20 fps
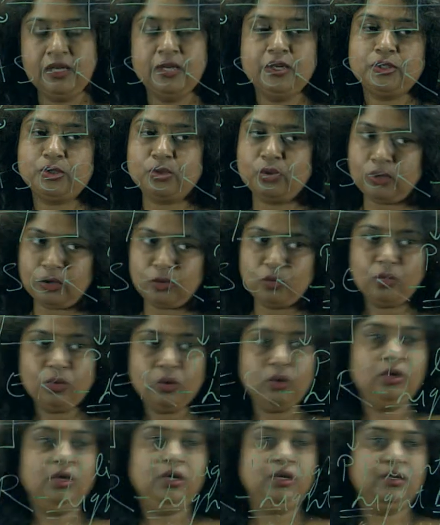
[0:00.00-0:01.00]
So, a
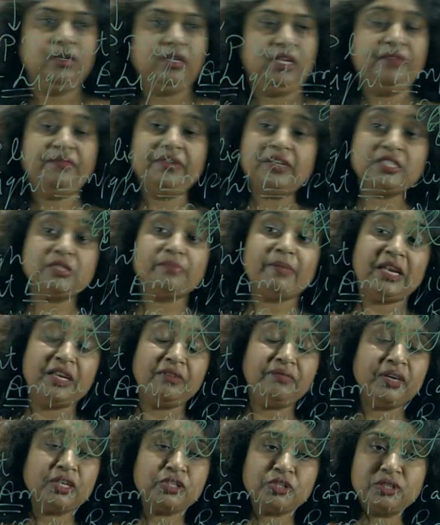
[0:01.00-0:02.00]
gold, if it is
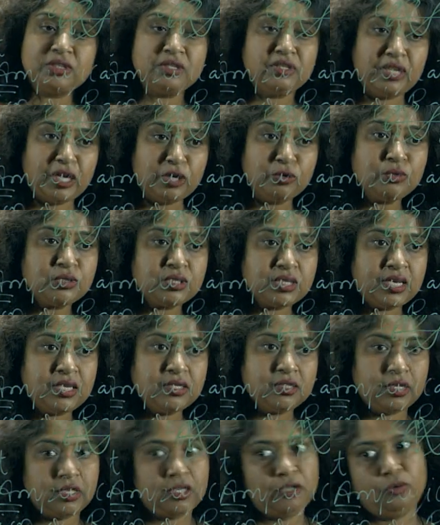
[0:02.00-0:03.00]
manufactured in nano
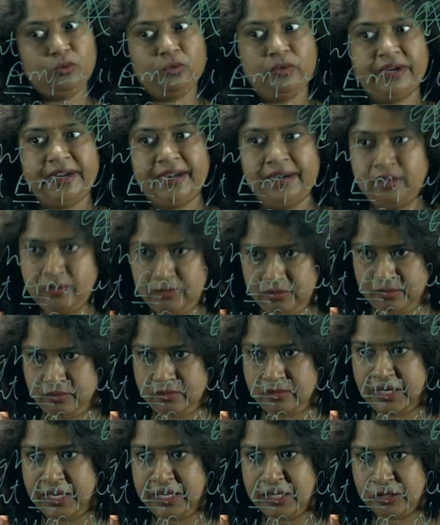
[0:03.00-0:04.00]
size, it will look red,
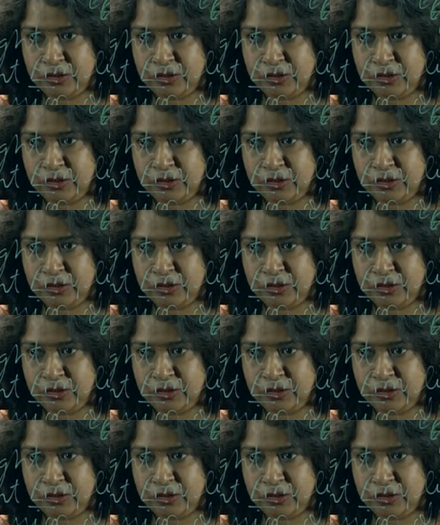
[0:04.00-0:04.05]
right.